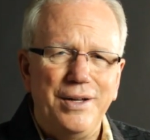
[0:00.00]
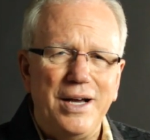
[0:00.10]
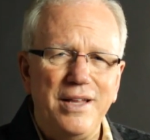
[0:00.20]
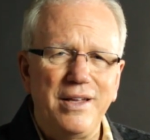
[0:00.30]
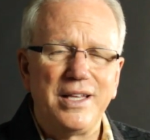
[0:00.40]

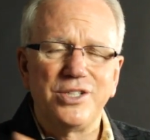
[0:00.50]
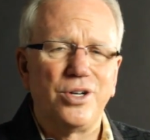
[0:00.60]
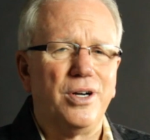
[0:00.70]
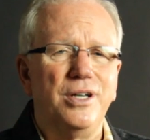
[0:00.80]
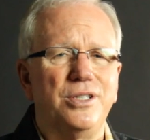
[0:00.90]
I think that's
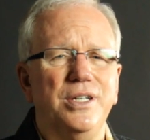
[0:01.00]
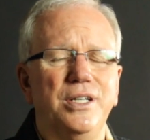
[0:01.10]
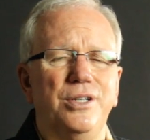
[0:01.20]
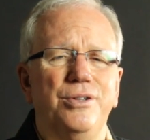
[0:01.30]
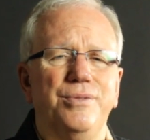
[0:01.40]
the hardest thing
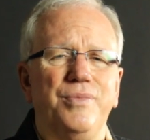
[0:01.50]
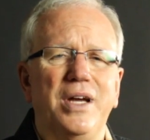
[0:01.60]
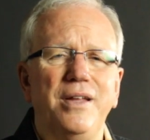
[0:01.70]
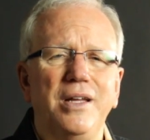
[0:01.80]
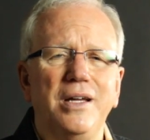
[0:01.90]
to do.
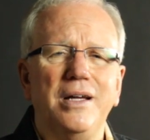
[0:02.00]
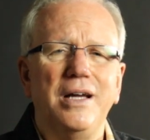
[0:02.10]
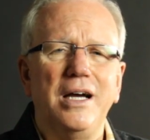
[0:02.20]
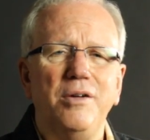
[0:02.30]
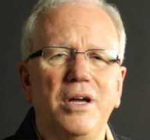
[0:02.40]

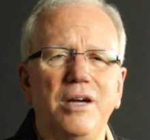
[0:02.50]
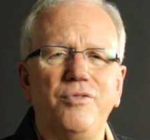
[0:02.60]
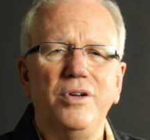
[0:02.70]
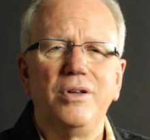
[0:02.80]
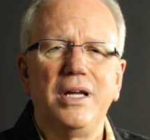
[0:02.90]
I
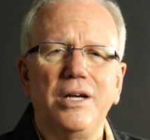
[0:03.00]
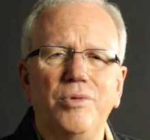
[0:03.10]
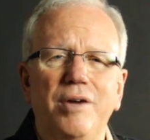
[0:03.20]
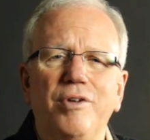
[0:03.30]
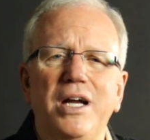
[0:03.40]
feel like
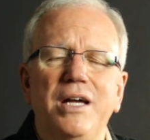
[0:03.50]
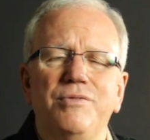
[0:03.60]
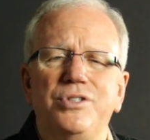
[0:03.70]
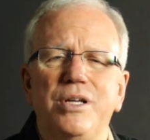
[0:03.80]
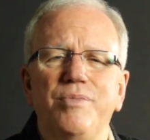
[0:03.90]
whenever I
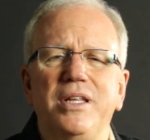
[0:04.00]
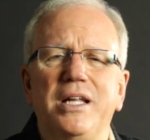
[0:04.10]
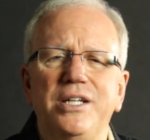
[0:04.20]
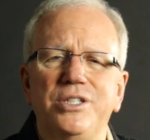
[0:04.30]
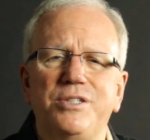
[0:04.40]
have something
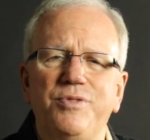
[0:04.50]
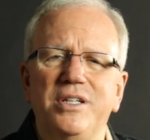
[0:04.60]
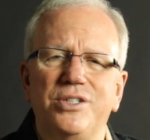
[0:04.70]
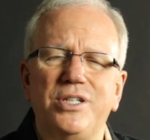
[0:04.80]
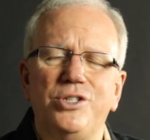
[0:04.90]
that I just
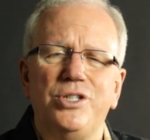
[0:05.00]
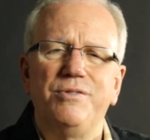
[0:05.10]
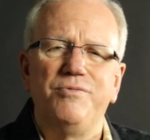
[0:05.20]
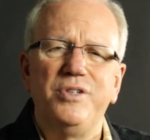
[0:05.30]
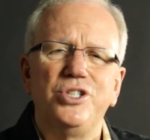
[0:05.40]
feel such a
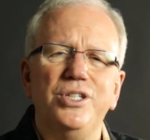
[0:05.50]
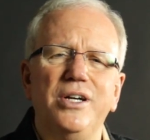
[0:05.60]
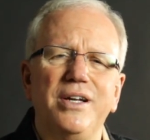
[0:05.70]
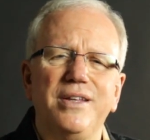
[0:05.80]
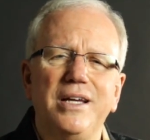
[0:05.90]

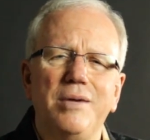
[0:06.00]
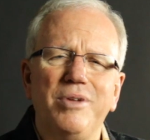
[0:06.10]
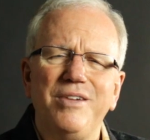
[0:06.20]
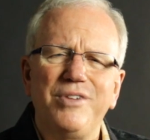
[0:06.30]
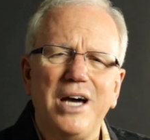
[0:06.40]
visionary thing I
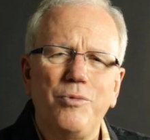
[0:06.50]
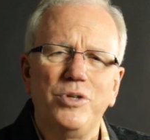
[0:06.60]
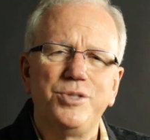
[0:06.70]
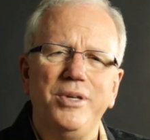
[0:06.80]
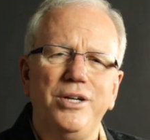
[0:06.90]
believe God
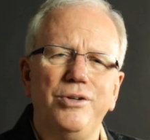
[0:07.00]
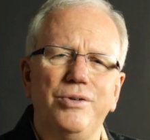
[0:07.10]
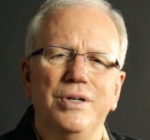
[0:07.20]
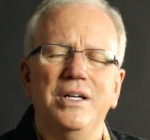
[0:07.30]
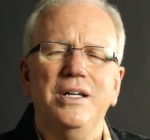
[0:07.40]
wants me to
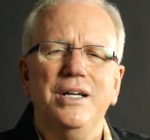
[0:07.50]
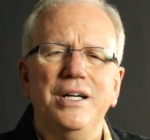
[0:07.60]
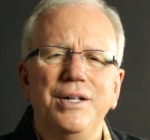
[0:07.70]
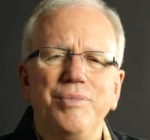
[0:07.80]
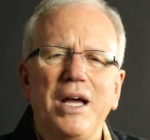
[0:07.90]
do,
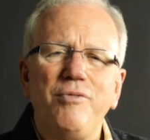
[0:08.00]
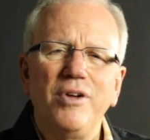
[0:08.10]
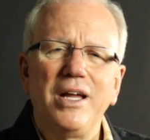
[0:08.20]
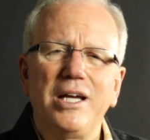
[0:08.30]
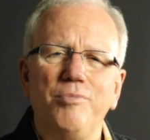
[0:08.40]
I
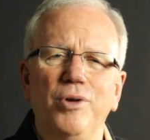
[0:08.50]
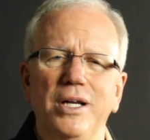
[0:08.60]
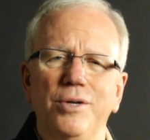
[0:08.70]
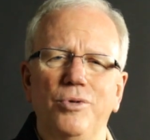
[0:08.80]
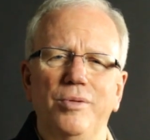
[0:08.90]
feel like a
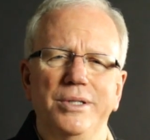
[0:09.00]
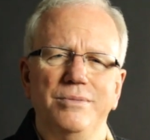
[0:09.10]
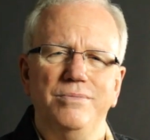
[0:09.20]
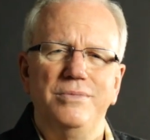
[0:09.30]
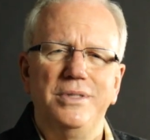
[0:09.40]
pregnant woman.
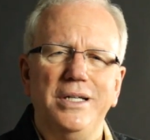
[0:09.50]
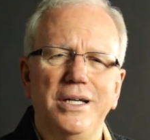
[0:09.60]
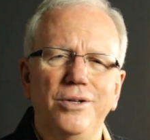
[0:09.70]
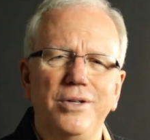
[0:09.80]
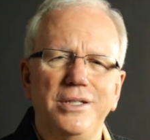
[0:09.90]
And
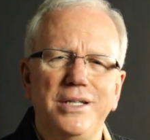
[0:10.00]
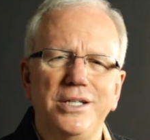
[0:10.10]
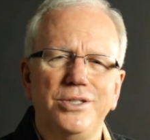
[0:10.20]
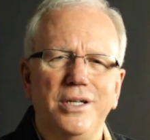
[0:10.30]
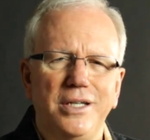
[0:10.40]
I know that
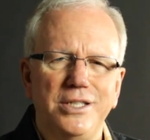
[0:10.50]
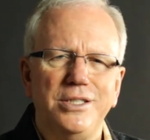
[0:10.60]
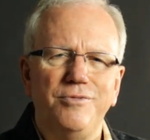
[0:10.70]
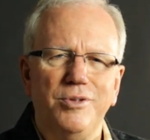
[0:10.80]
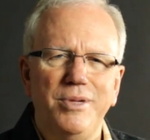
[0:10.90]
that's not
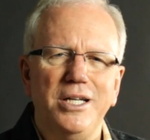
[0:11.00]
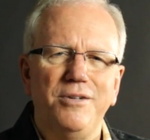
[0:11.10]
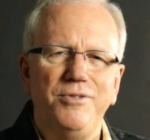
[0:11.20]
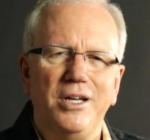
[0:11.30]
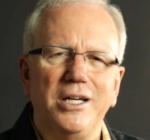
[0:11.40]
easy for a man
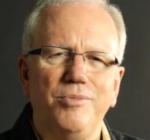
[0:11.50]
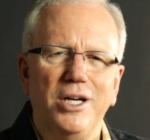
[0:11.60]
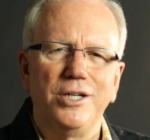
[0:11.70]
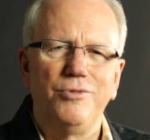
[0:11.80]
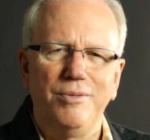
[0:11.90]
to feel like a
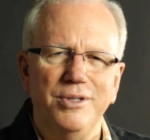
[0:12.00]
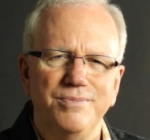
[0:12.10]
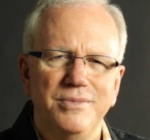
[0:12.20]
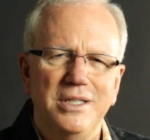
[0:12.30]
pregnant woman.